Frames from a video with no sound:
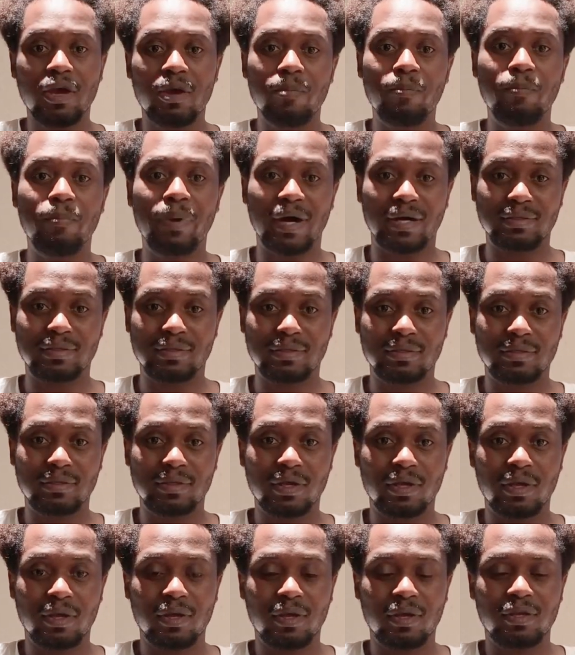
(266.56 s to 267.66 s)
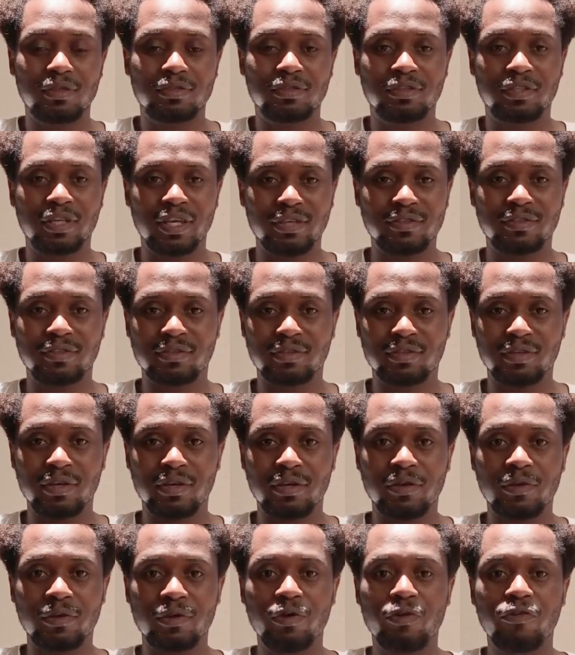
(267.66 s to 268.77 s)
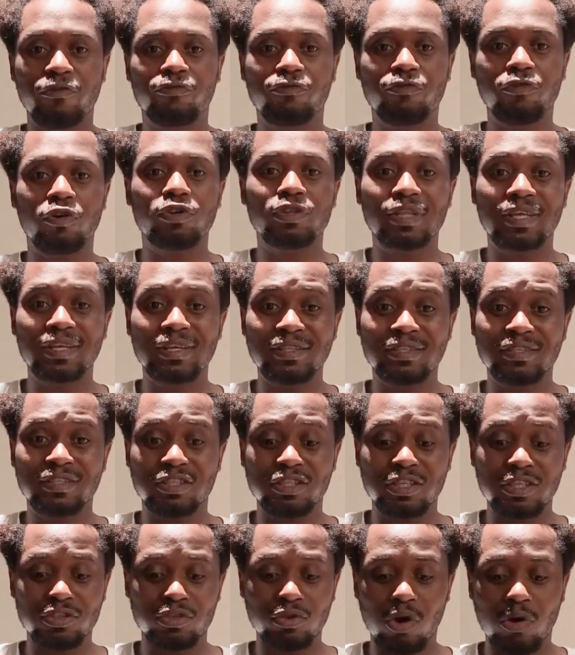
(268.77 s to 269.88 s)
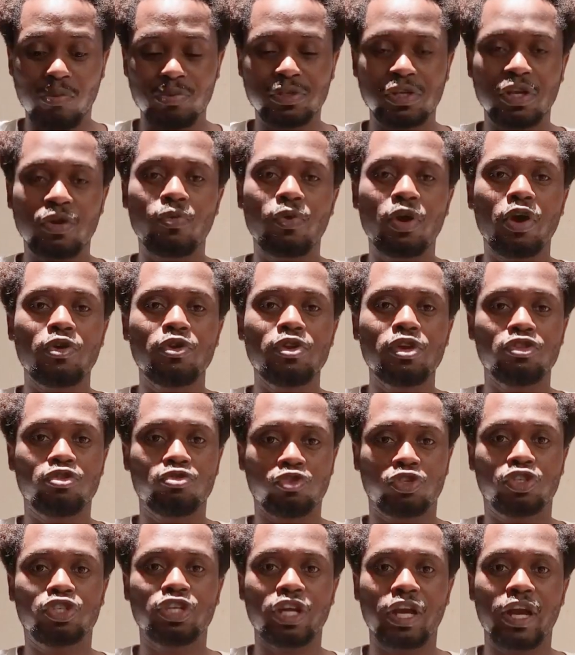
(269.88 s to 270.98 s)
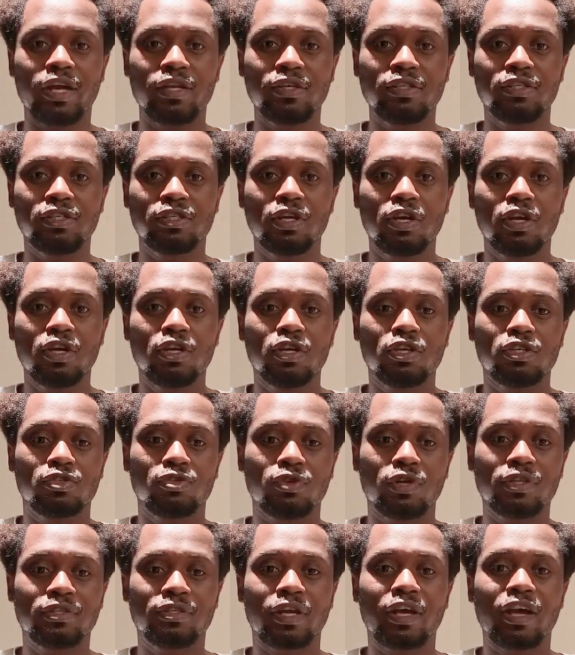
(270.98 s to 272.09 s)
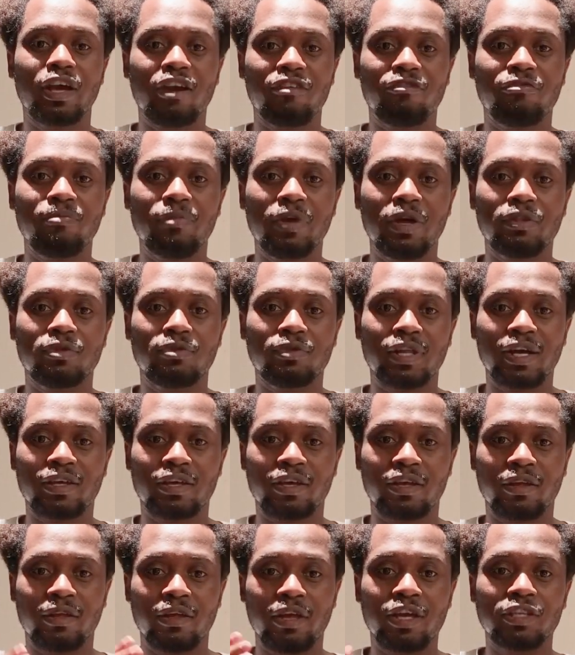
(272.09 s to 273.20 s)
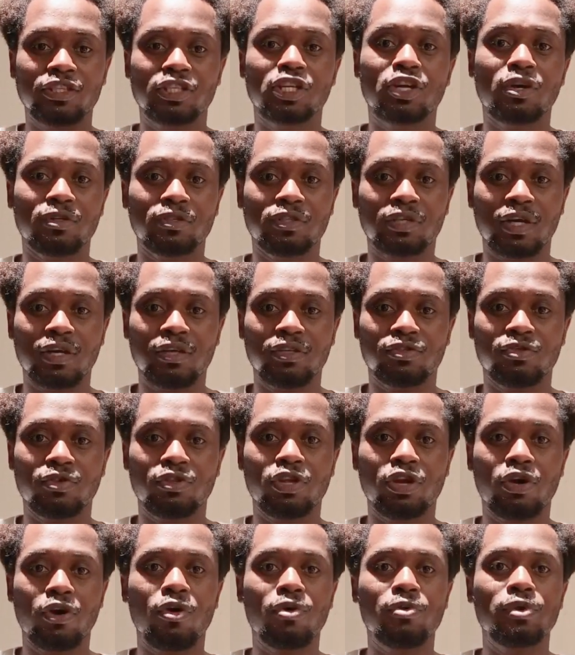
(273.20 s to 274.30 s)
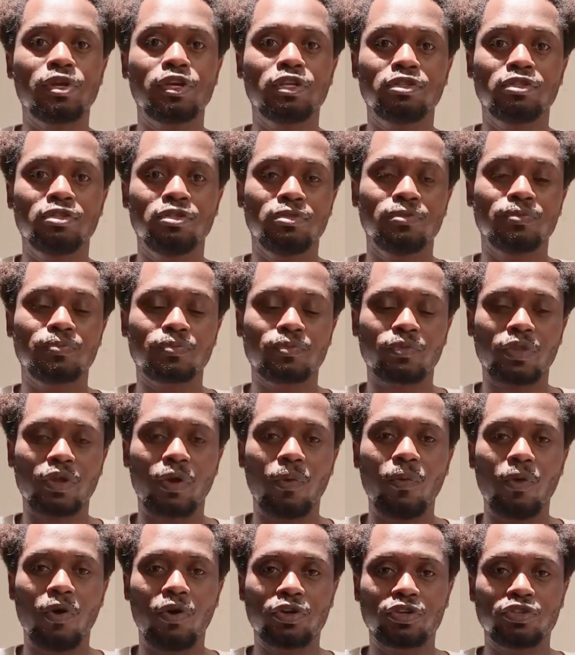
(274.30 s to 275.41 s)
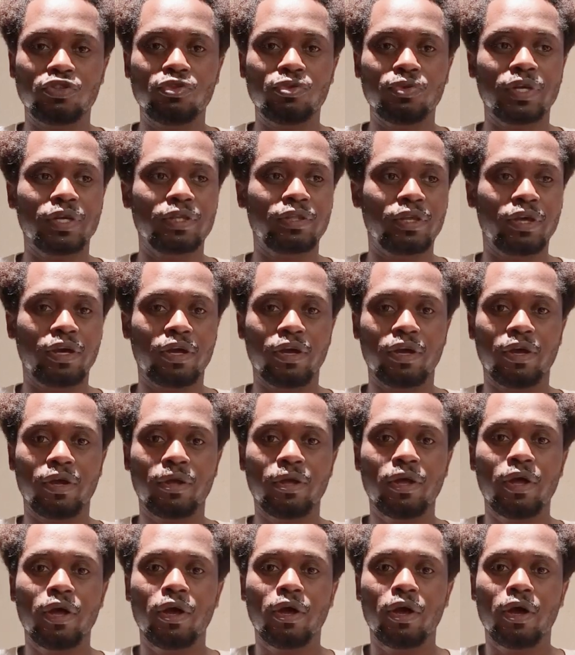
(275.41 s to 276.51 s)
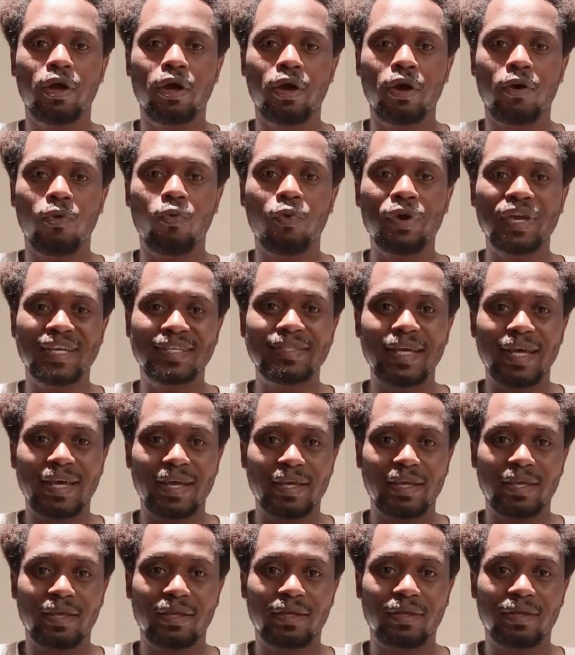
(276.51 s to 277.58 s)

But test for this option where you need to change, so it's a government like a headquarter, so they only work during the weekday.